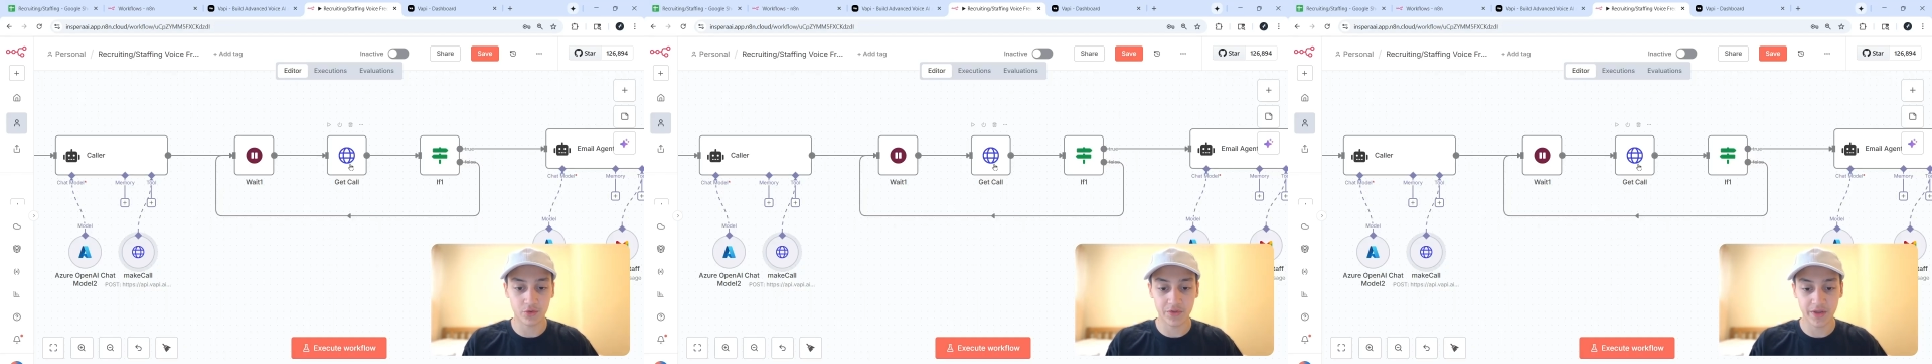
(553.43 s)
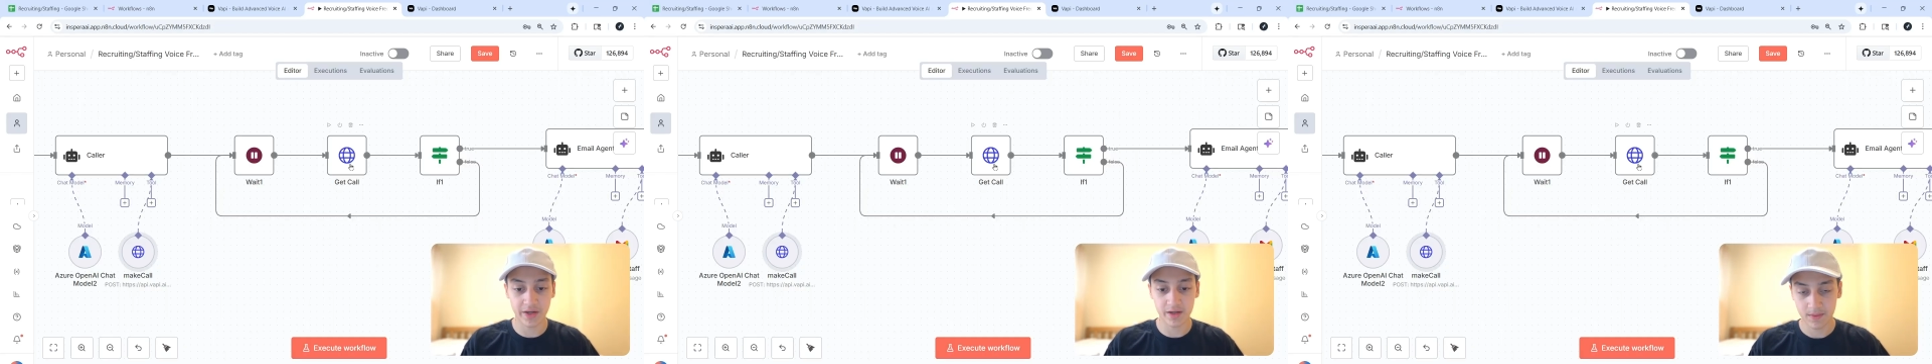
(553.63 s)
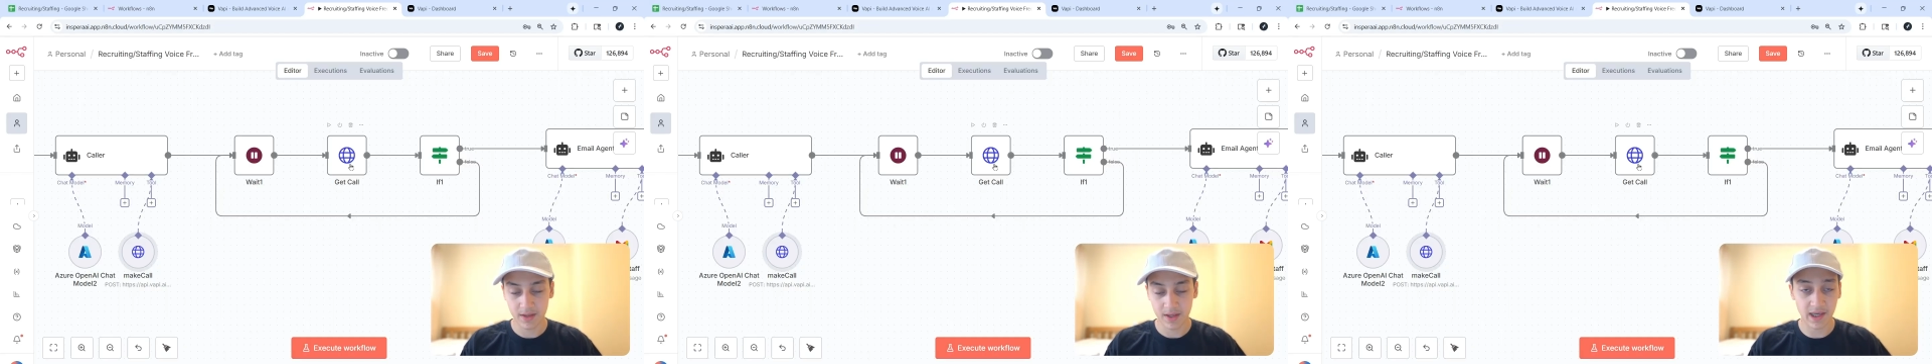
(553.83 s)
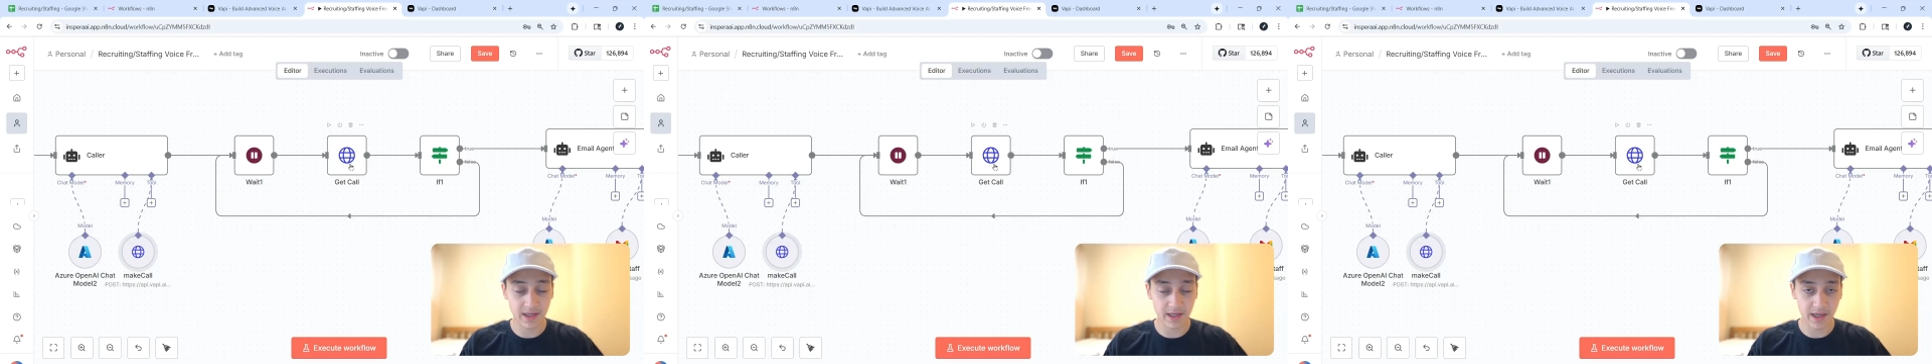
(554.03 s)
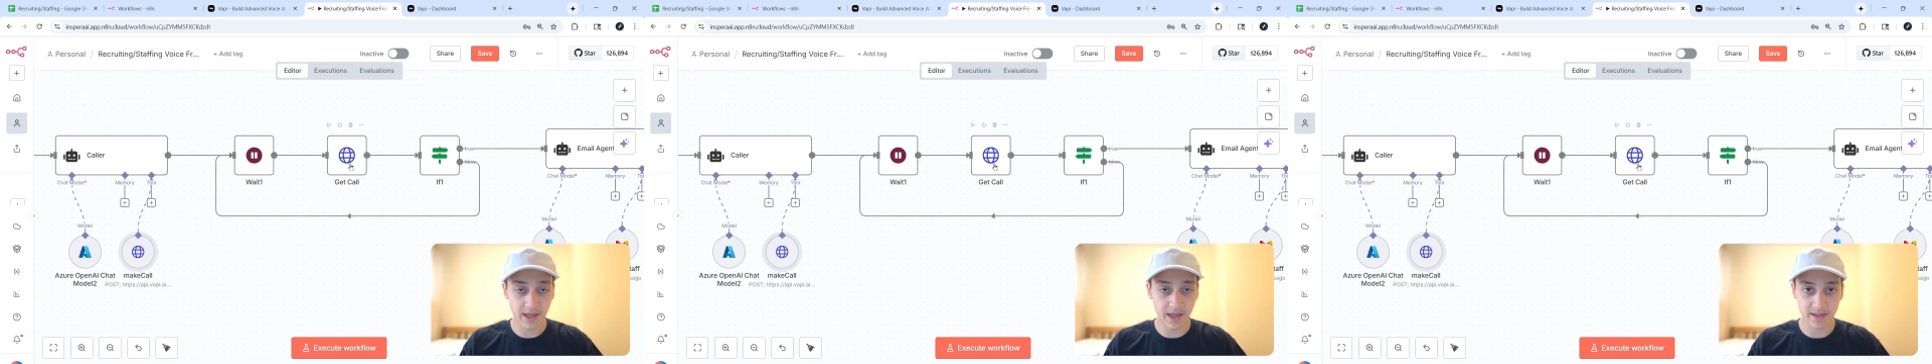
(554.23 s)
thing,
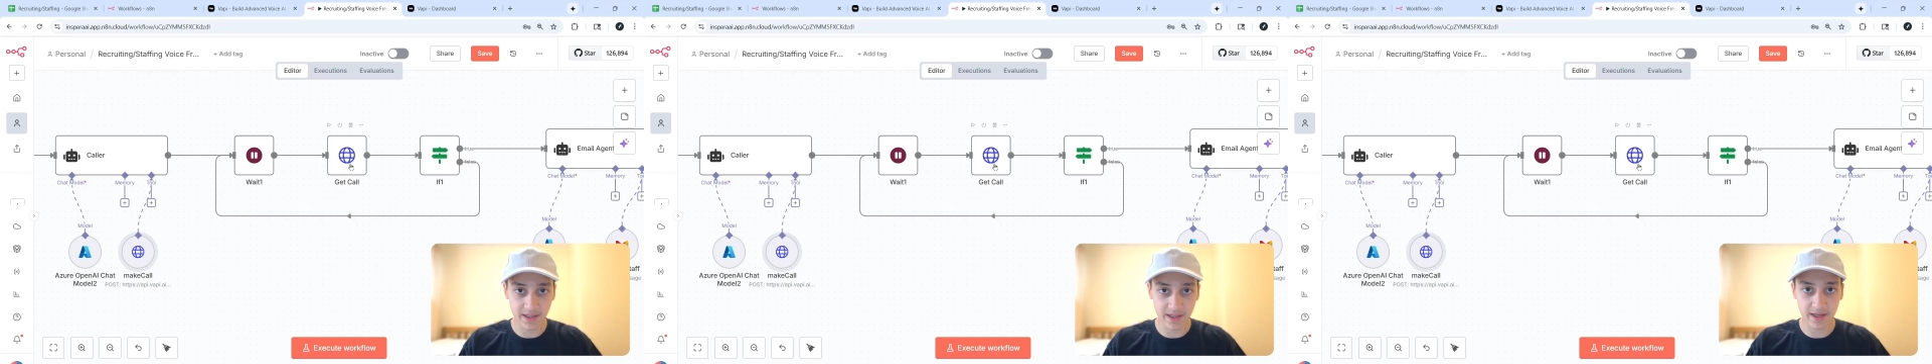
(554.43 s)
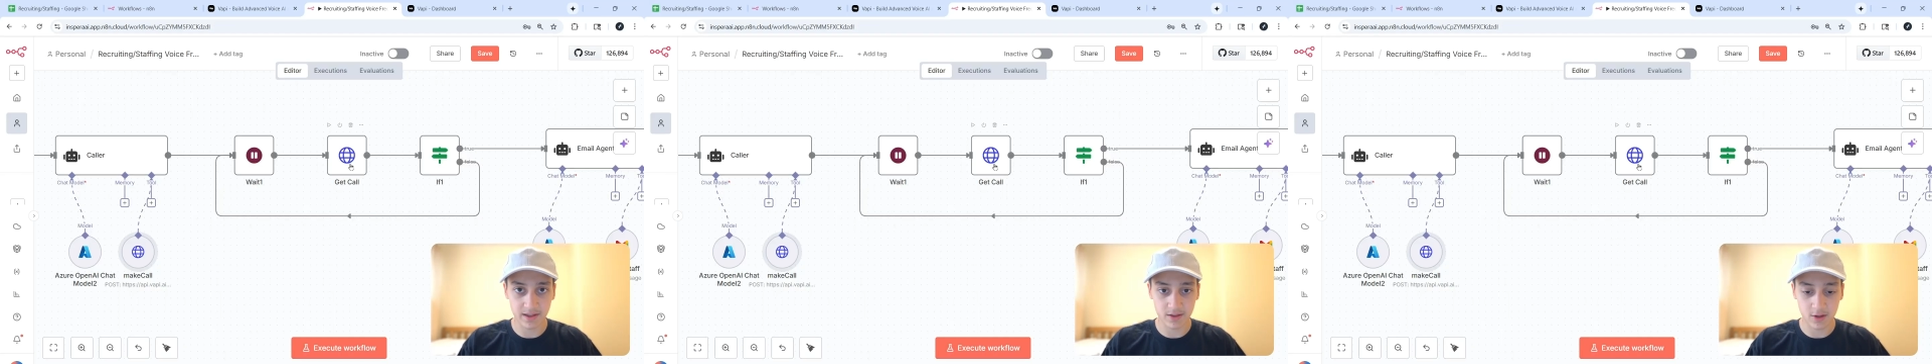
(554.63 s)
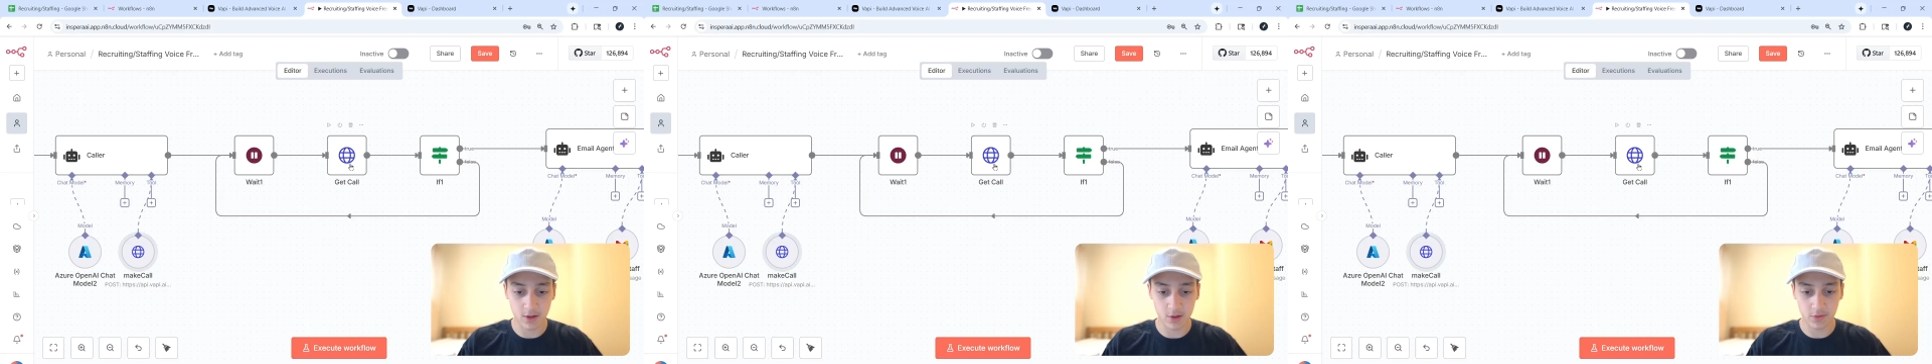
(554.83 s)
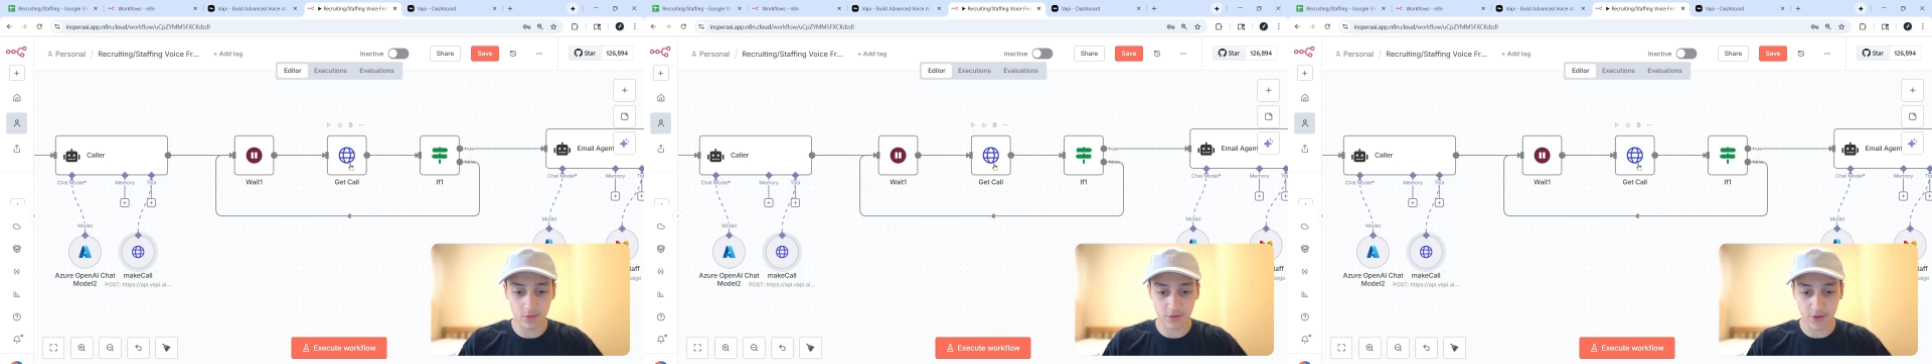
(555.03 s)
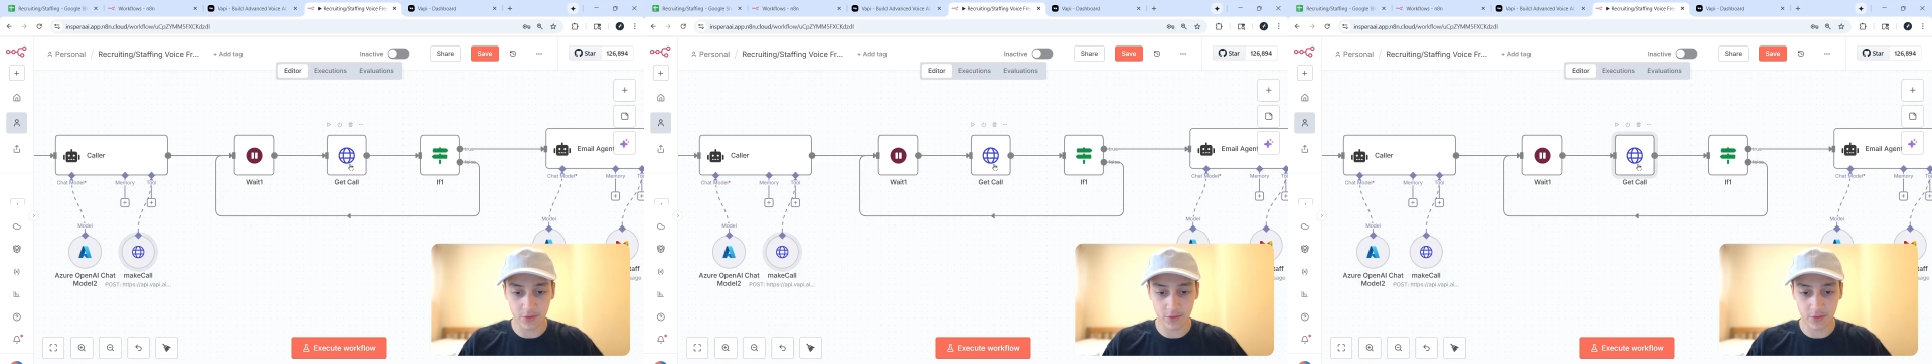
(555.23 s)
aka the get call node.